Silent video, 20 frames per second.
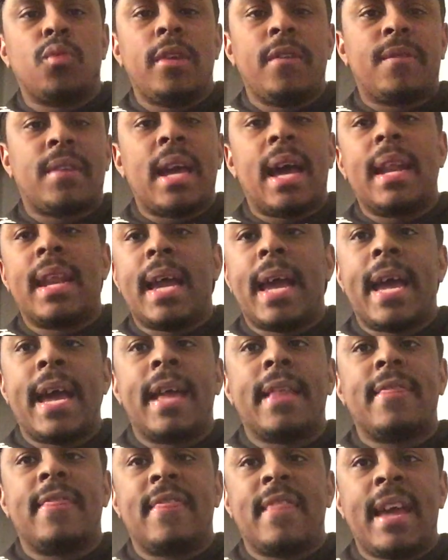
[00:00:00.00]
kind of
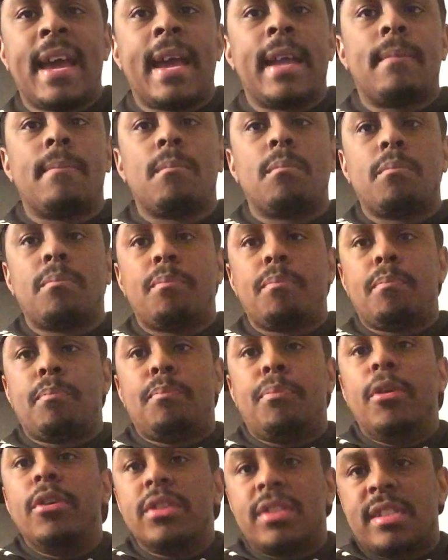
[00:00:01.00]
had that
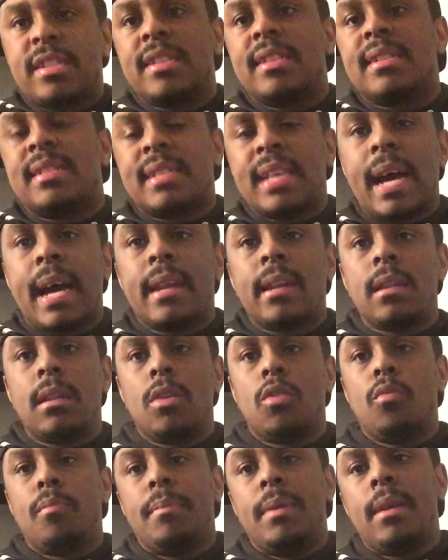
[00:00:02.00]
pushed to the side a
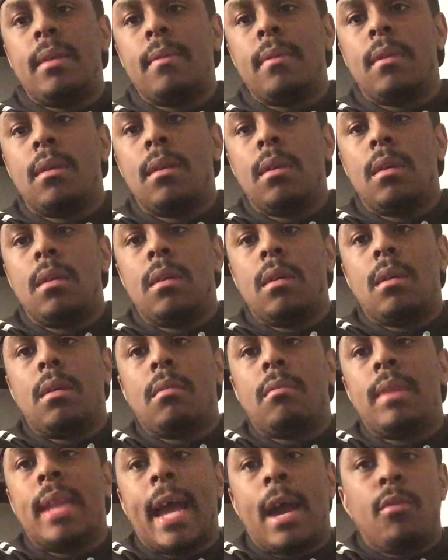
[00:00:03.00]
little bit.
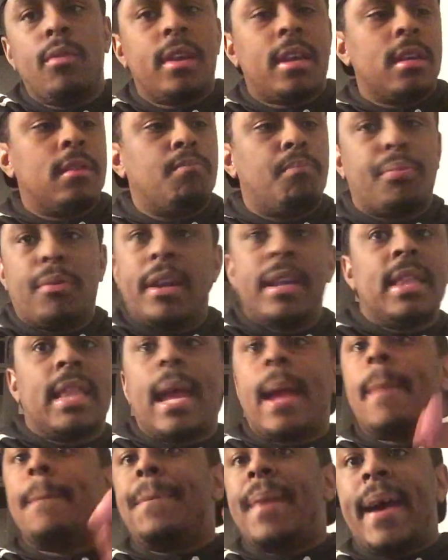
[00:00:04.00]
Now we could bring
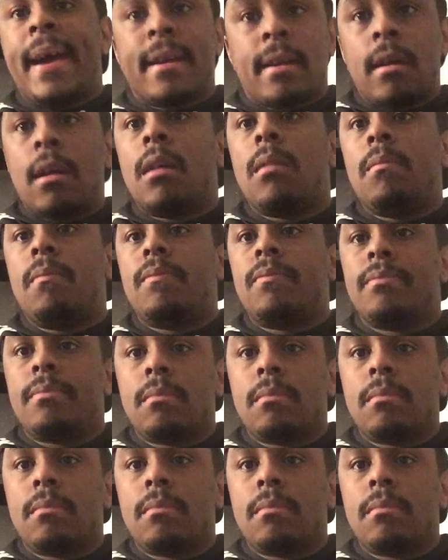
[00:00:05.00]
that back up,